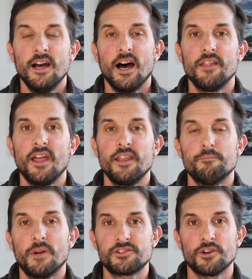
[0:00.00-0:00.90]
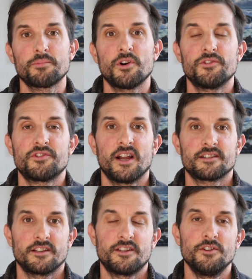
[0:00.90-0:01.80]
And then my job
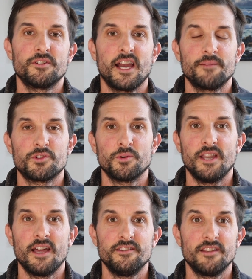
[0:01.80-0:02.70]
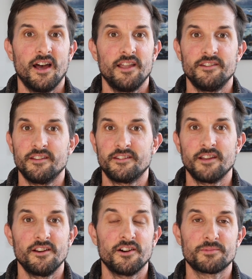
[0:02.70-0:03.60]
contract at Kew came to an end, and
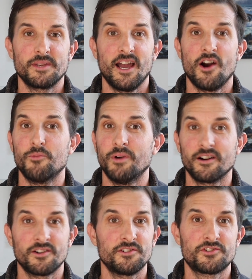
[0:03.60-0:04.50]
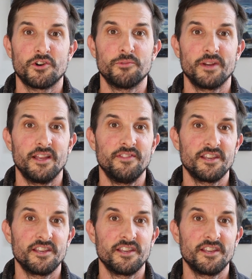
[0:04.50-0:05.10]
don't ask me how, but I got a job in the